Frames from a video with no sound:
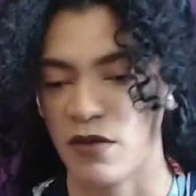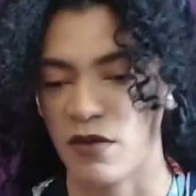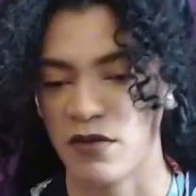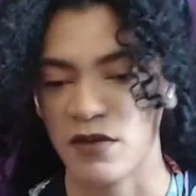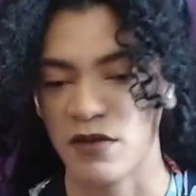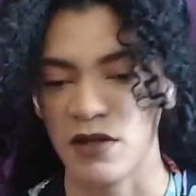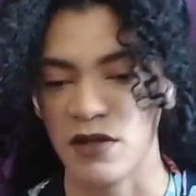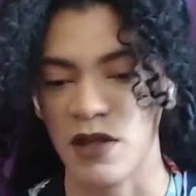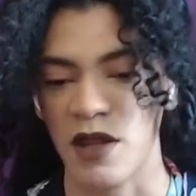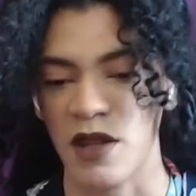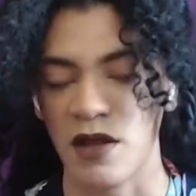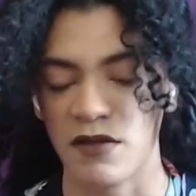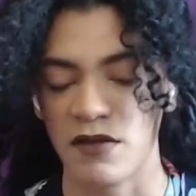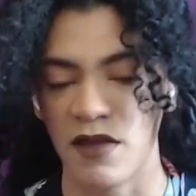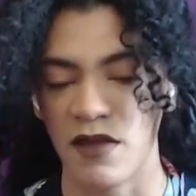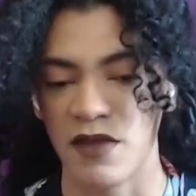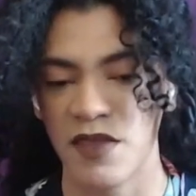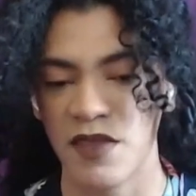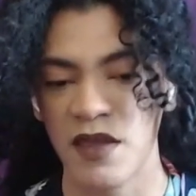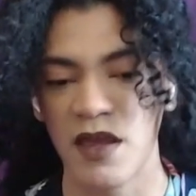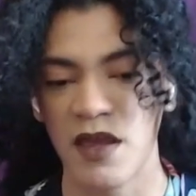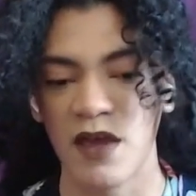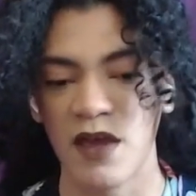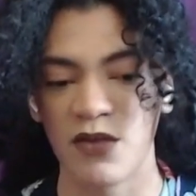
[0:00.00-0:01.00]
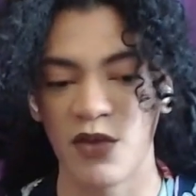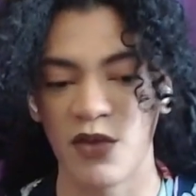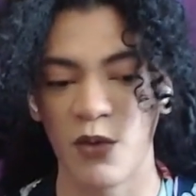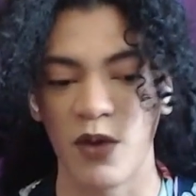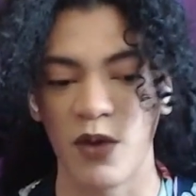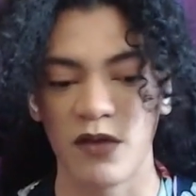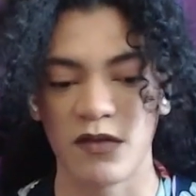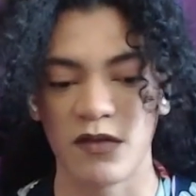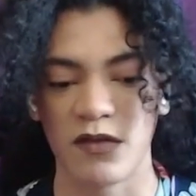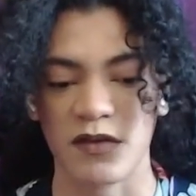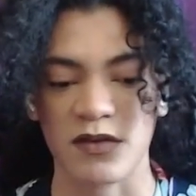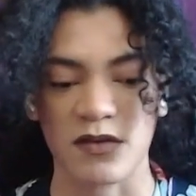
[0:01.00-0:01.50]
Deluxe. I think
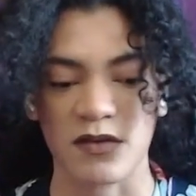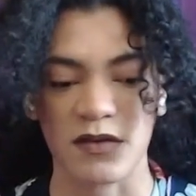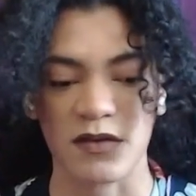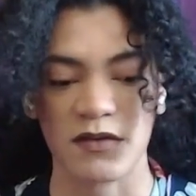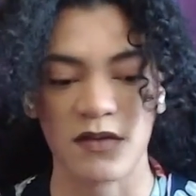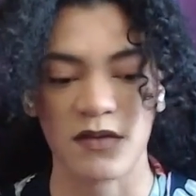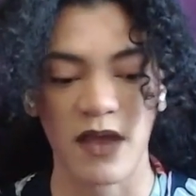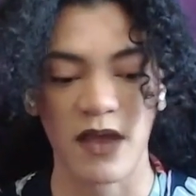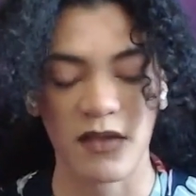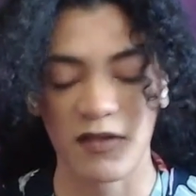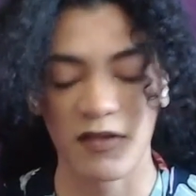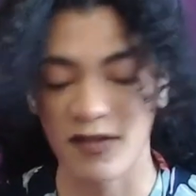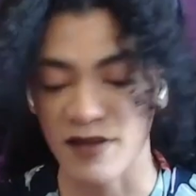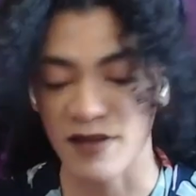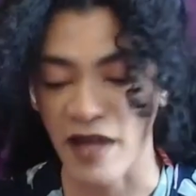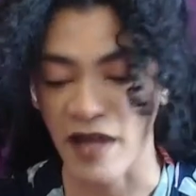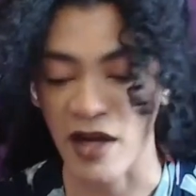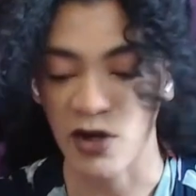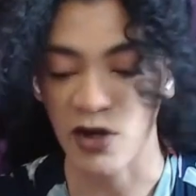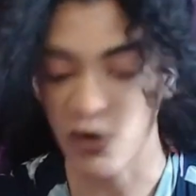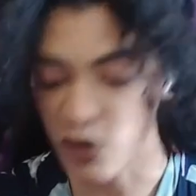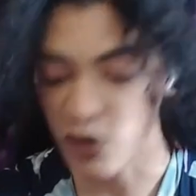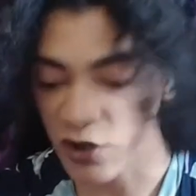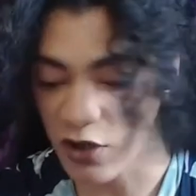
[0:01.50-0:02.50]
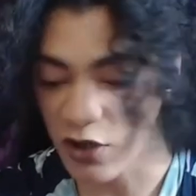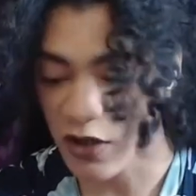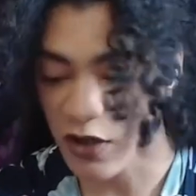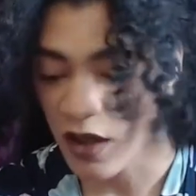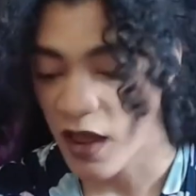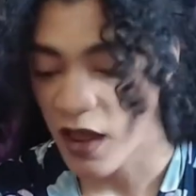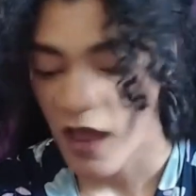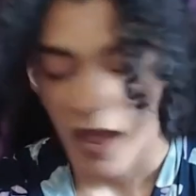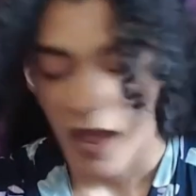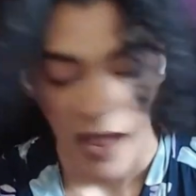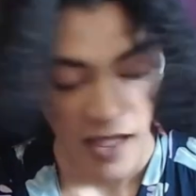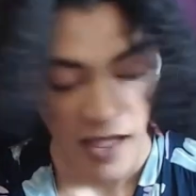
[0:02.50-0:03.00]
SOS Standard
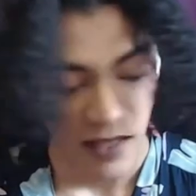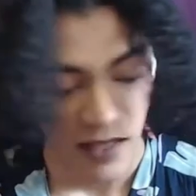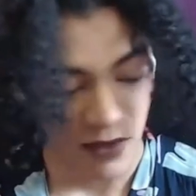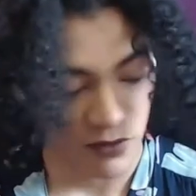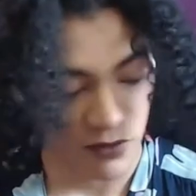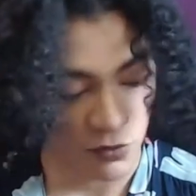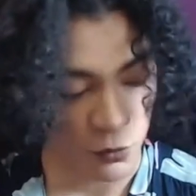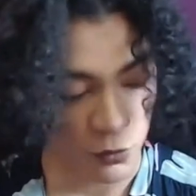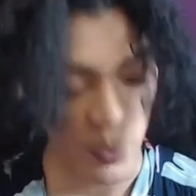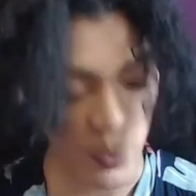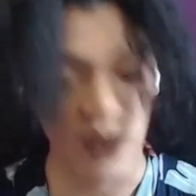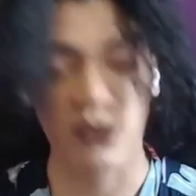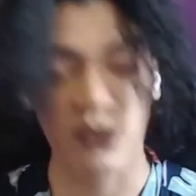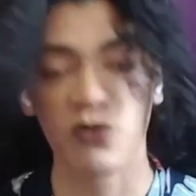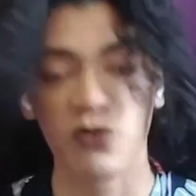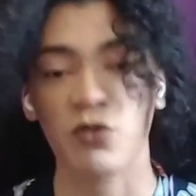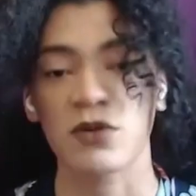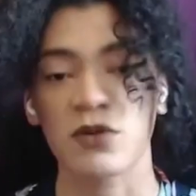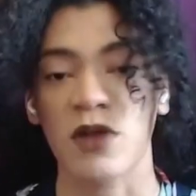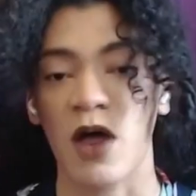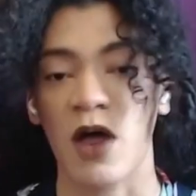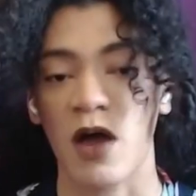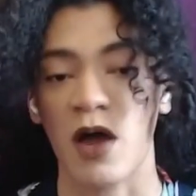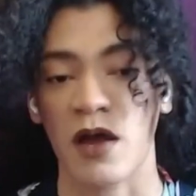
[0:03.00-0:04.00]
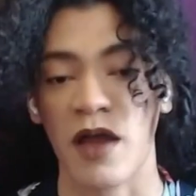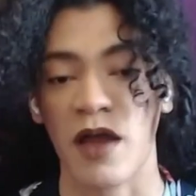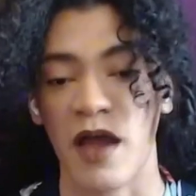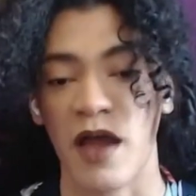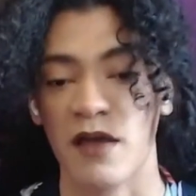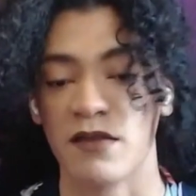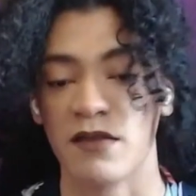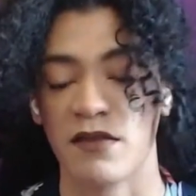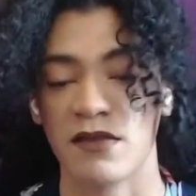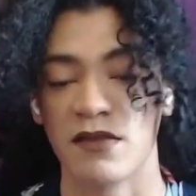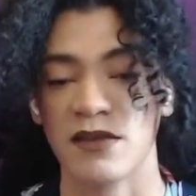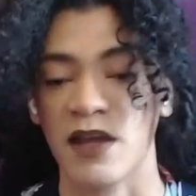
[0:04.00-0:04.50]
is way too long
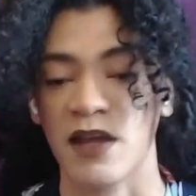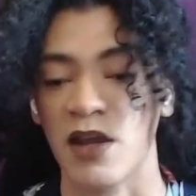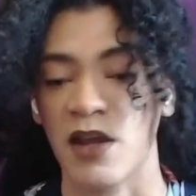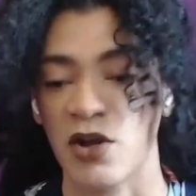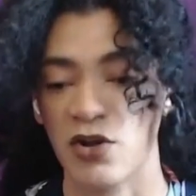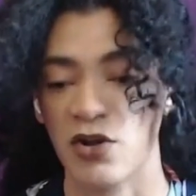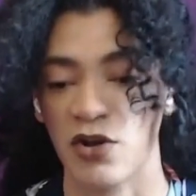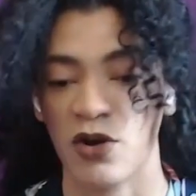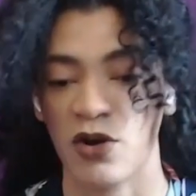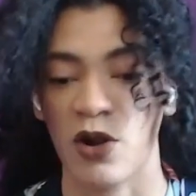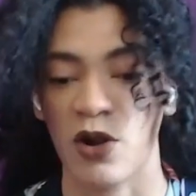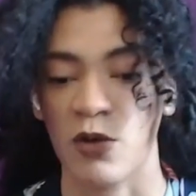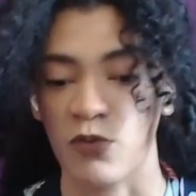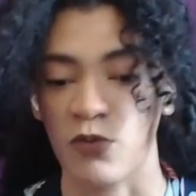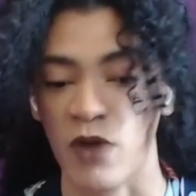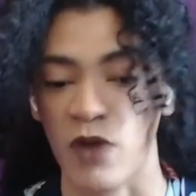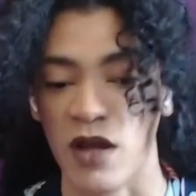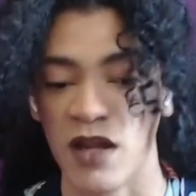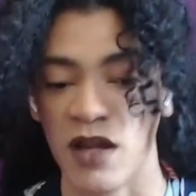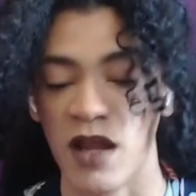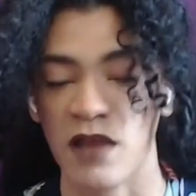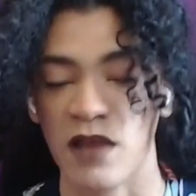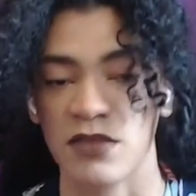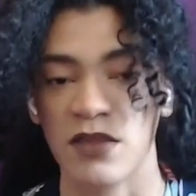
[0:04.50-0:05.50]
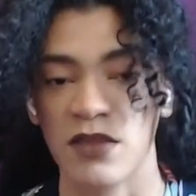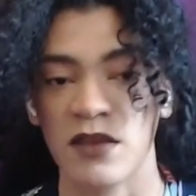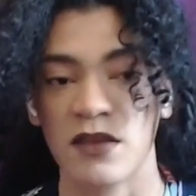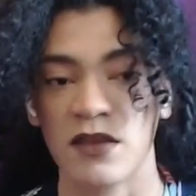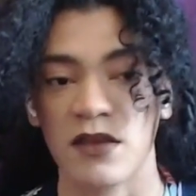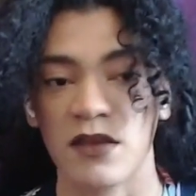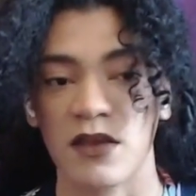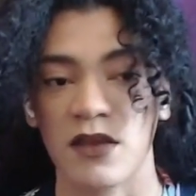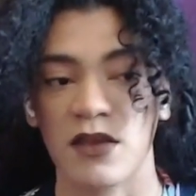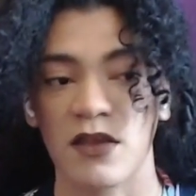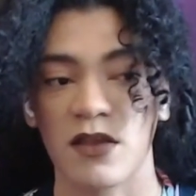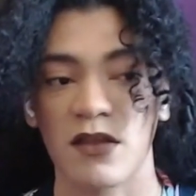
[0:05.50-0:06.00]
as a standard already. I
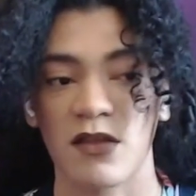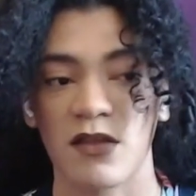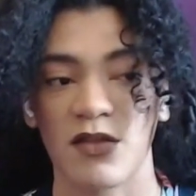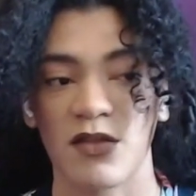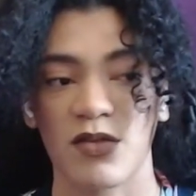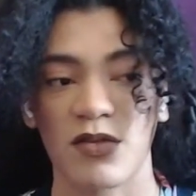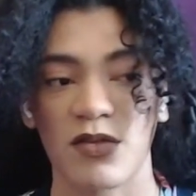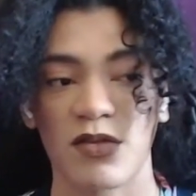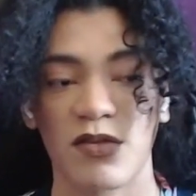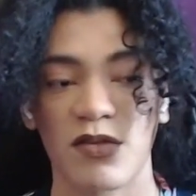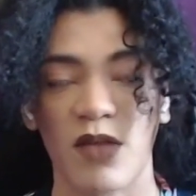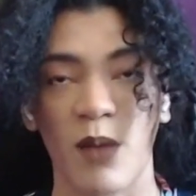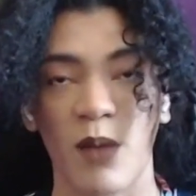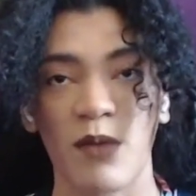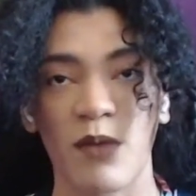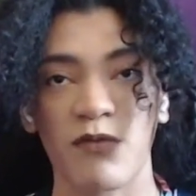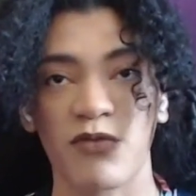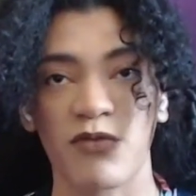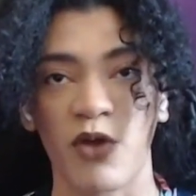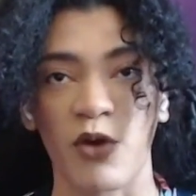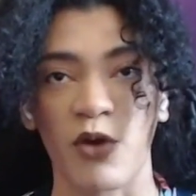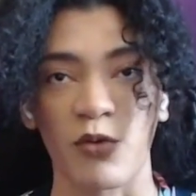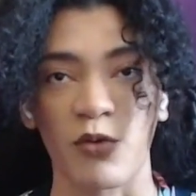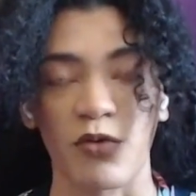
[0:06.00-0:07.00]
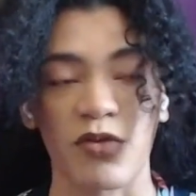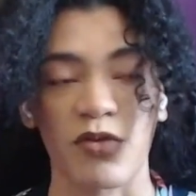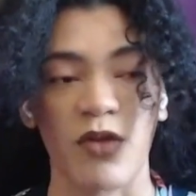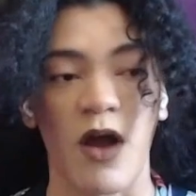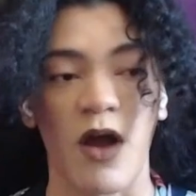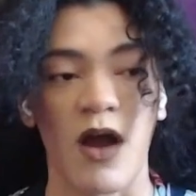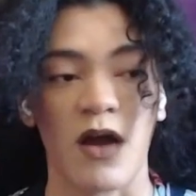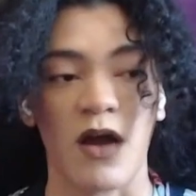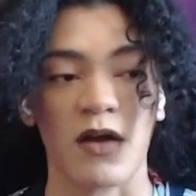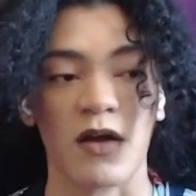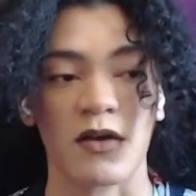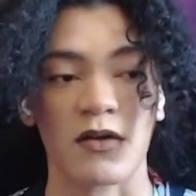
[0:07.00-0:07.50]
think some of those
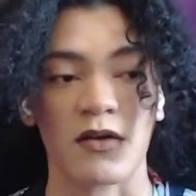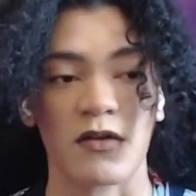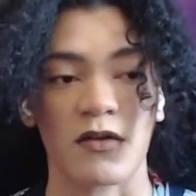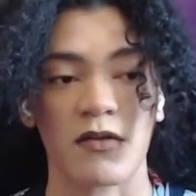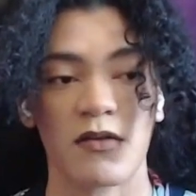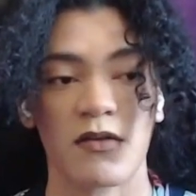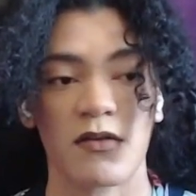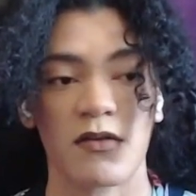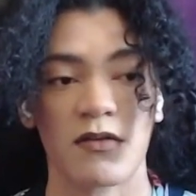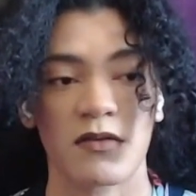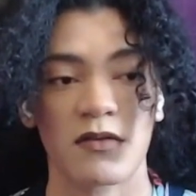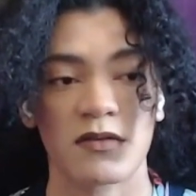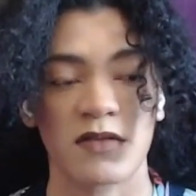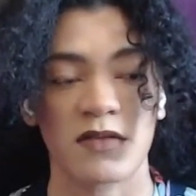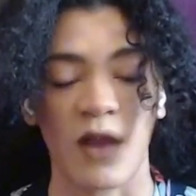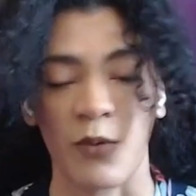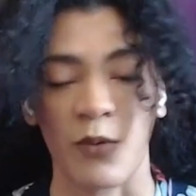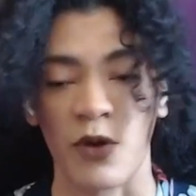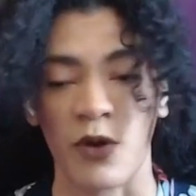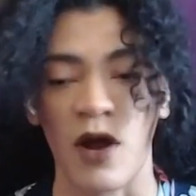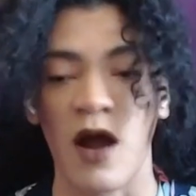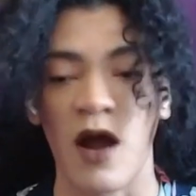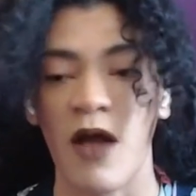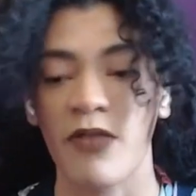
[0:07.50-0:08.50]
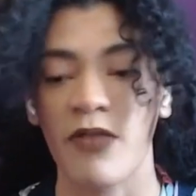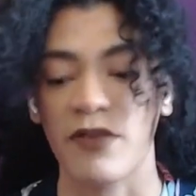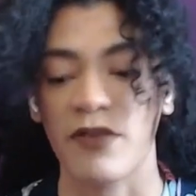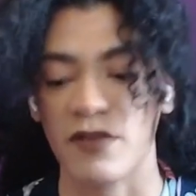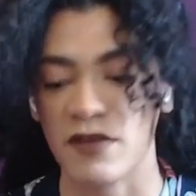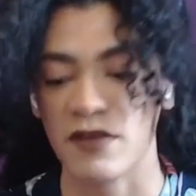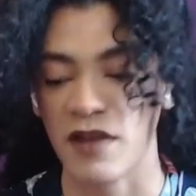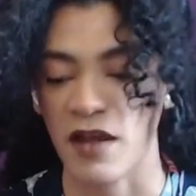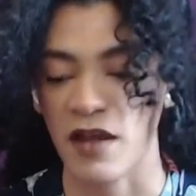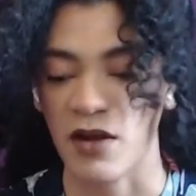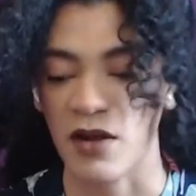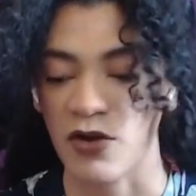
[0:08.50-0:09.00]
songs that were on the
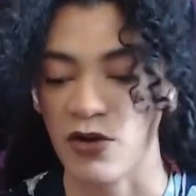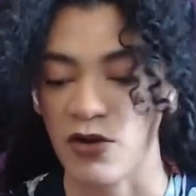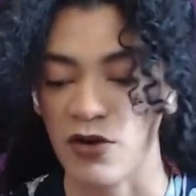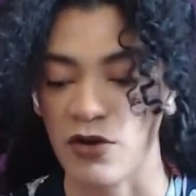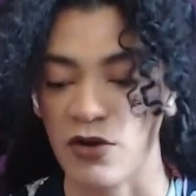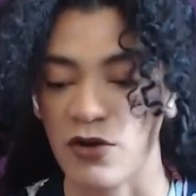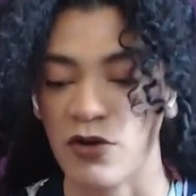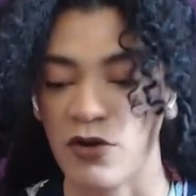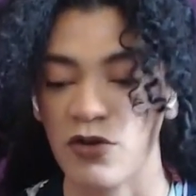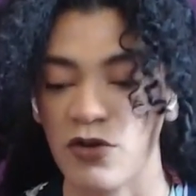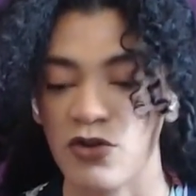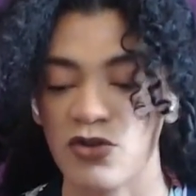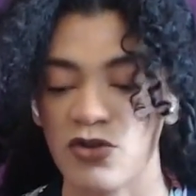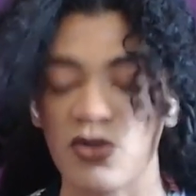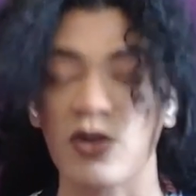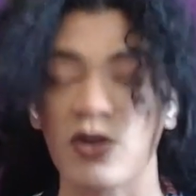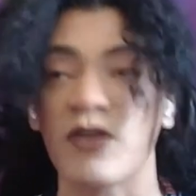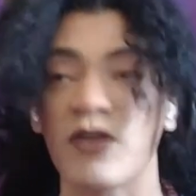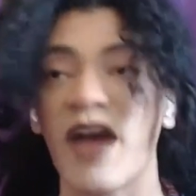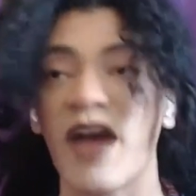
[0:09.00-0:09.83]
standard should have